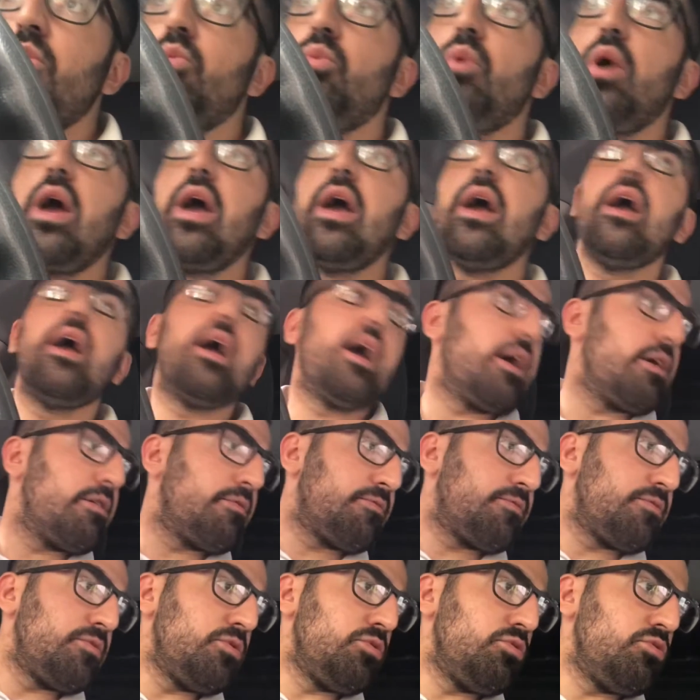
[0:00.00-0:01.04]
where
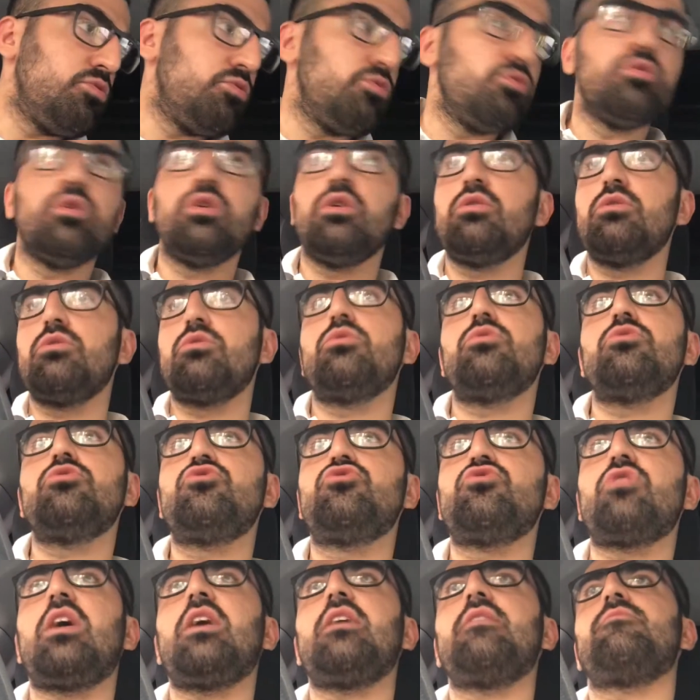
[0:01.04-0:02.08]
if you
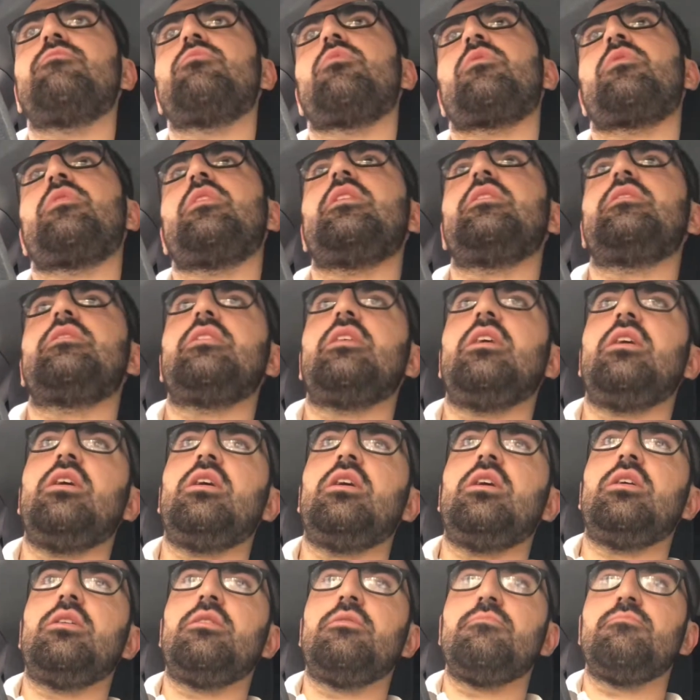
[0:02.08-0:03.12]
drive within
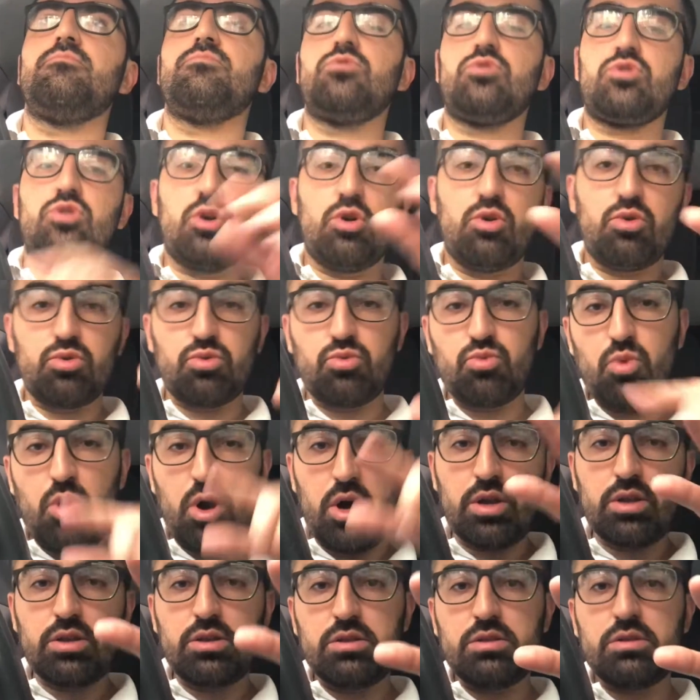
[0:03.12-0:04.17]
the zone
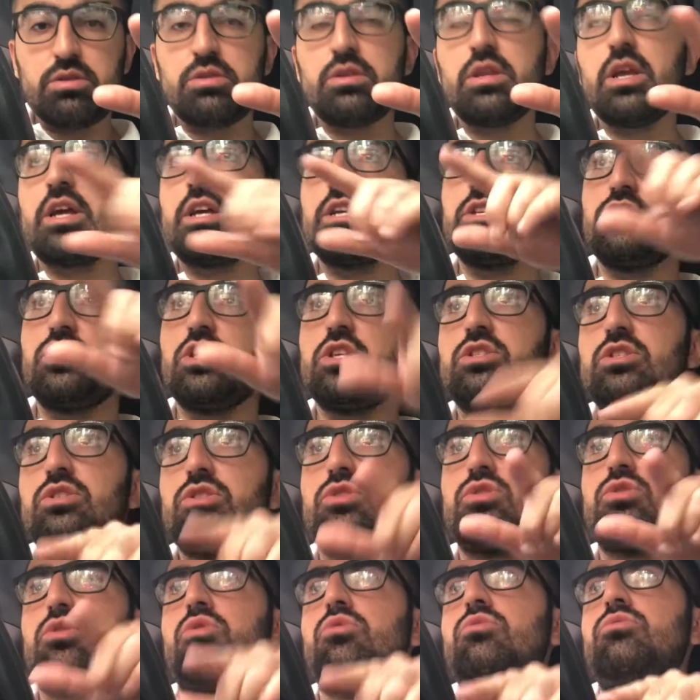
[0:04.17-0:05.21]
one, the
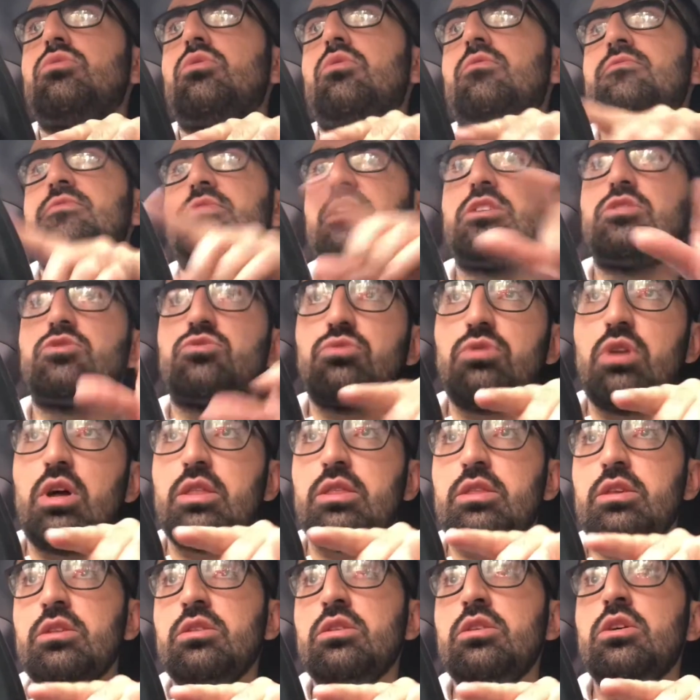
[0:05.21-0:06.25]
congestion zone of central
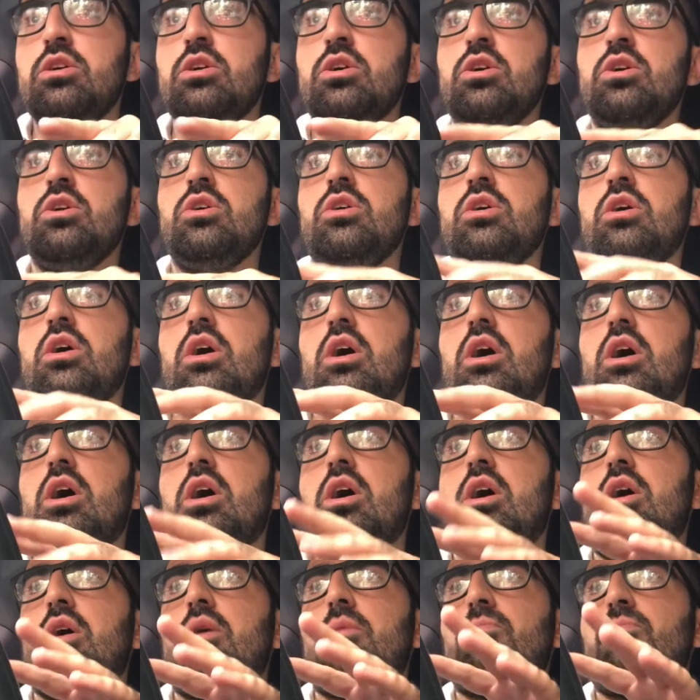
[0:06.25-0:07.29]
London,
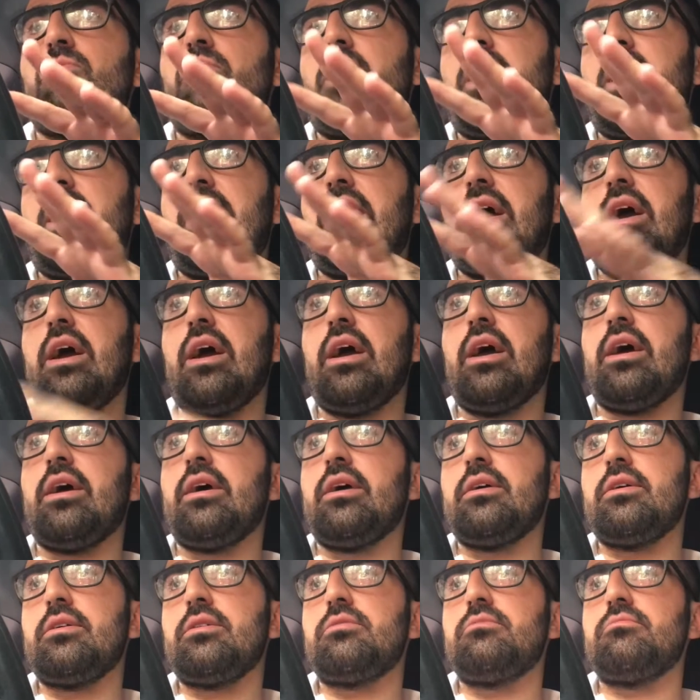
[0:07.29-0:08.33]
um,
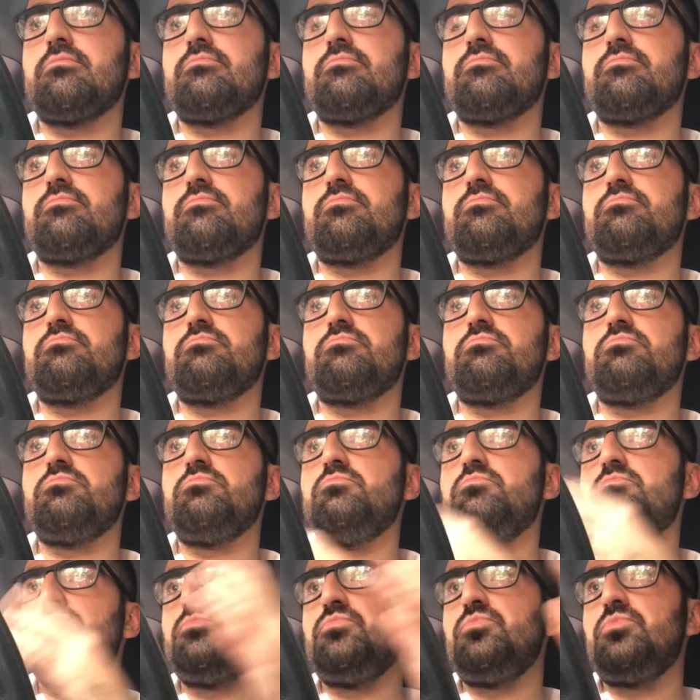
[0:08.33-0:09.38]
where
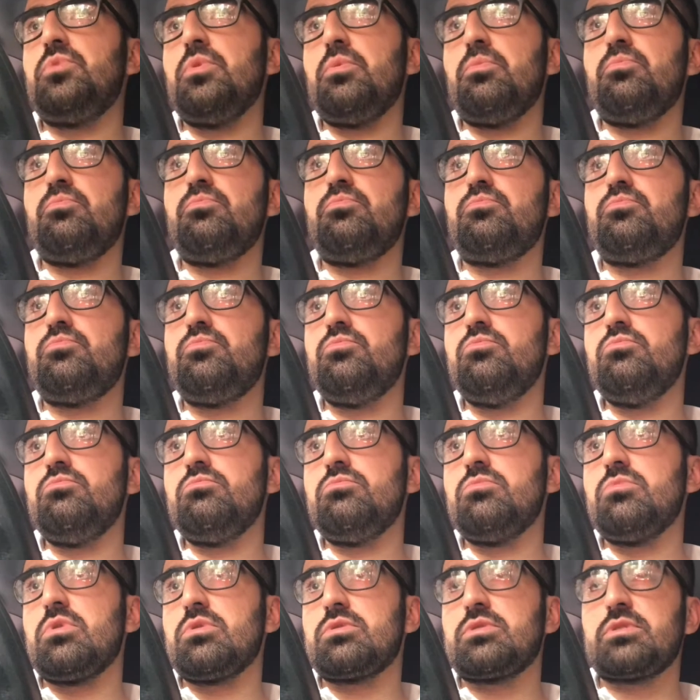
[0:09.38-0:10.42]
the
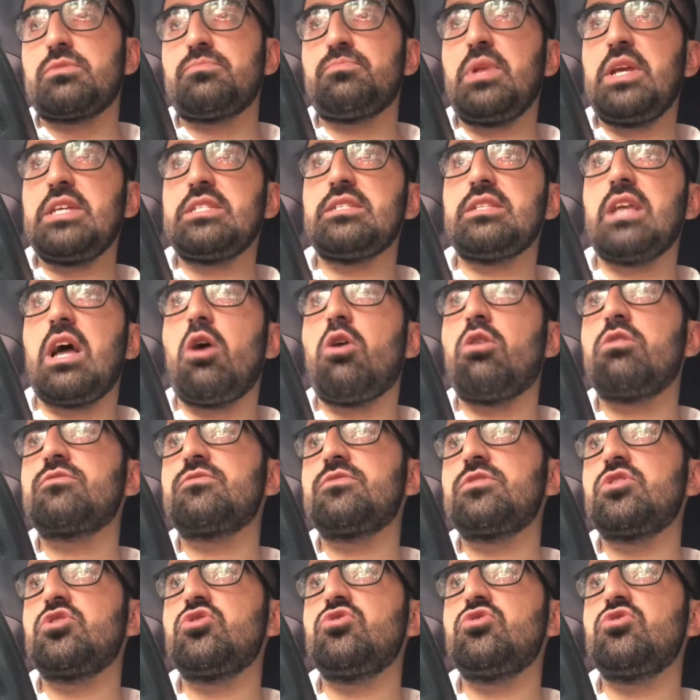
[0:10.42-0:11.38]
places like Oxford